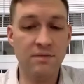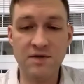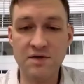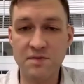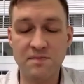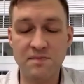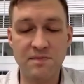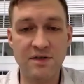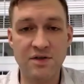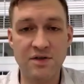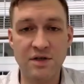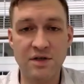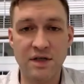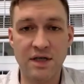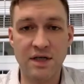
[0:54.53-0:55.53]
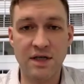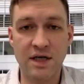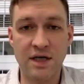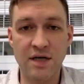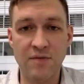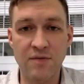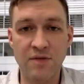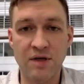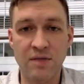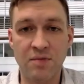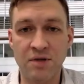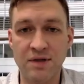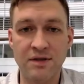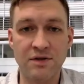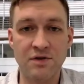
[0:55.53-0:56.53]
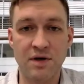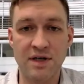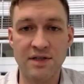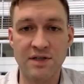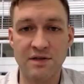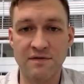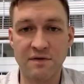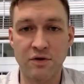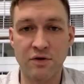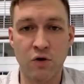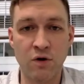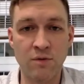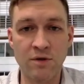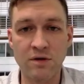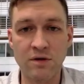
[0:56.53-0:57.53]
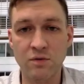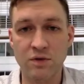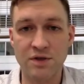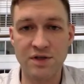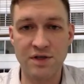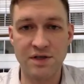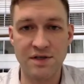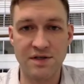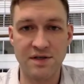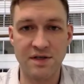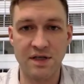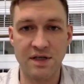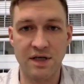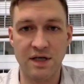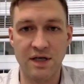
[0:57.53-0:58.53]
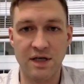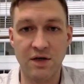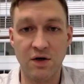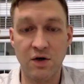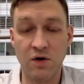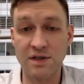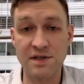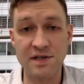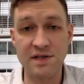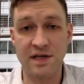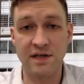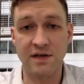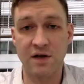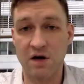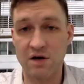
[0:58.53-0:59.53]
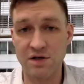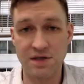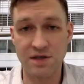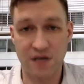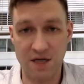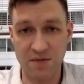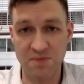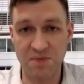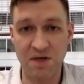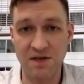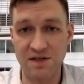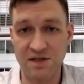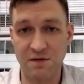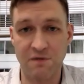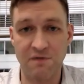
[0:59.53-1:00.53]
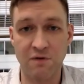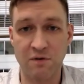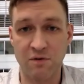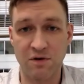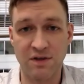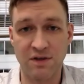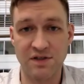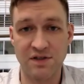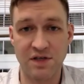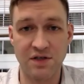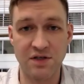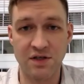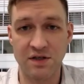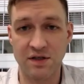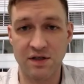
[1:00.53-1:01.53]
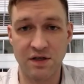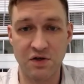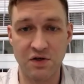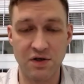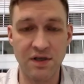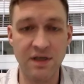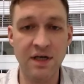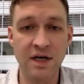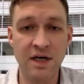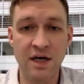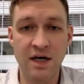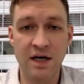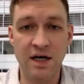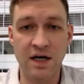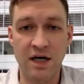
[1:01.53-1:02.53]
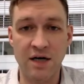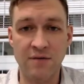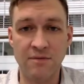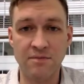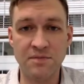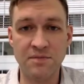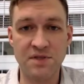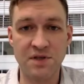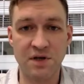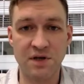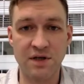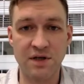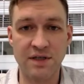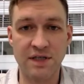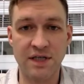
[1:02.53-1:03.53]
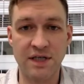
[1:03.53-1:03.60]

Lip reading: as you mentioned, I am the political director for NORML, which is the oldest and largest cannabis policy reform organization in the country. Started